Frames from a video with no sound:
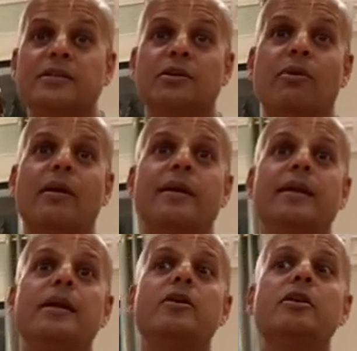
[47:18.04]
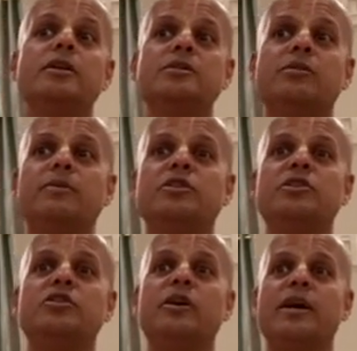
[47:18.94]
So our eagerness, so we
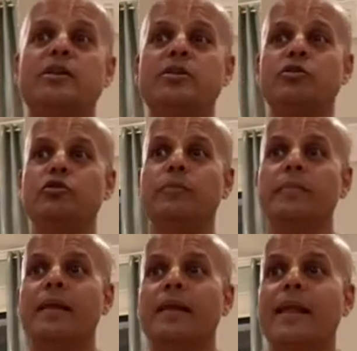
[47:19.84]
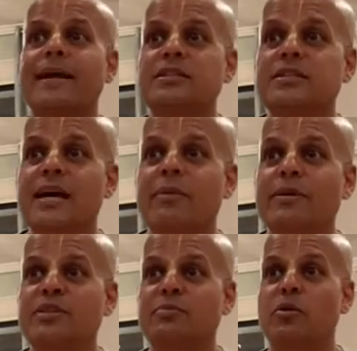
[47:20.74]
should try to, last time
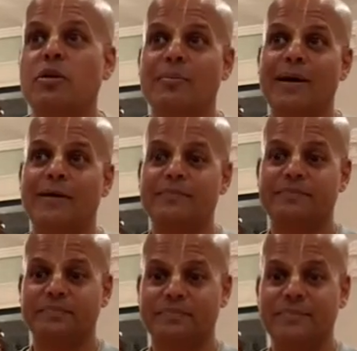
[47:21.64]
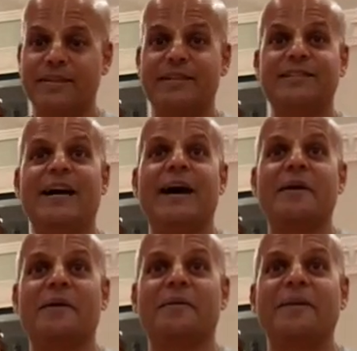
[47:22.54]
we spoke about
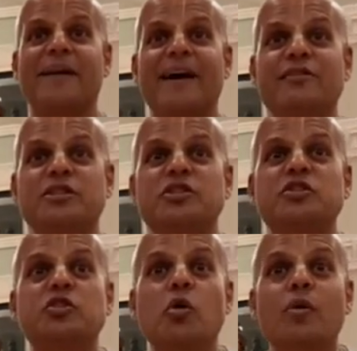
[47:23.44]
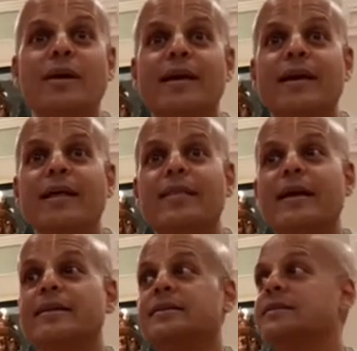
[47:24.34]
desire, right? How to stoke
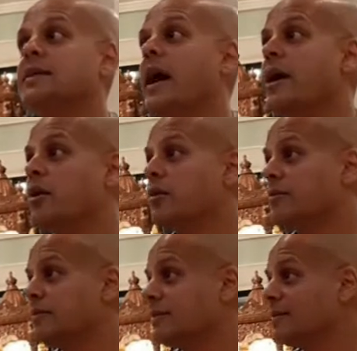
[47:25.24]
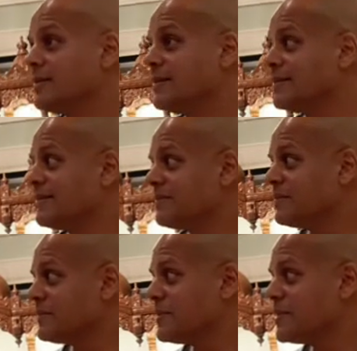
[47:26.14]
that desire.
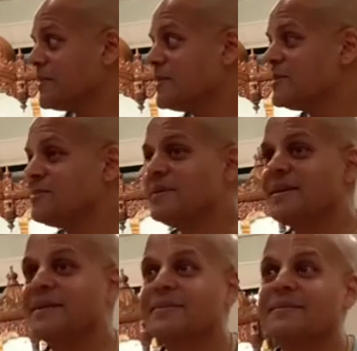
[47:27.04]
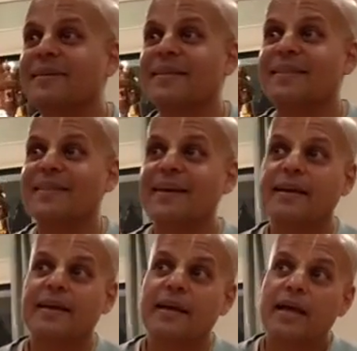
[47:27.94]
So this week we can
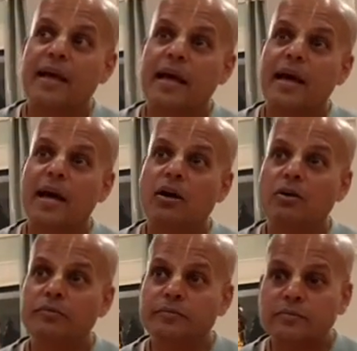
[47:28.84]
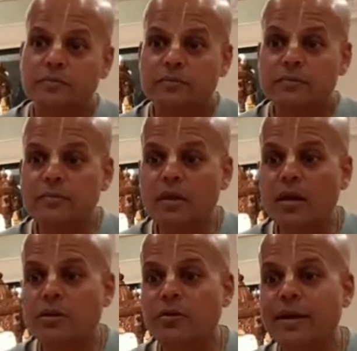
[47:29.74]
think how
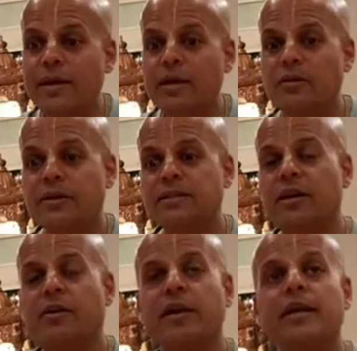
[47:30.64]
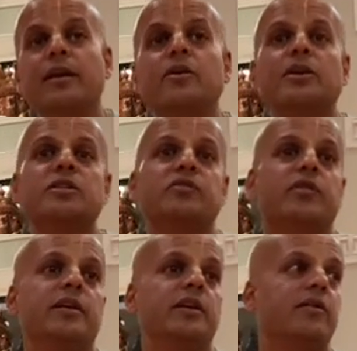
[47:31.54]
to increase our eagerness
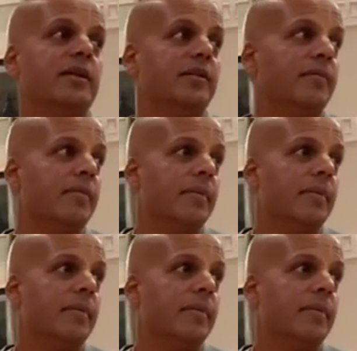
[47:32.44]
for hearing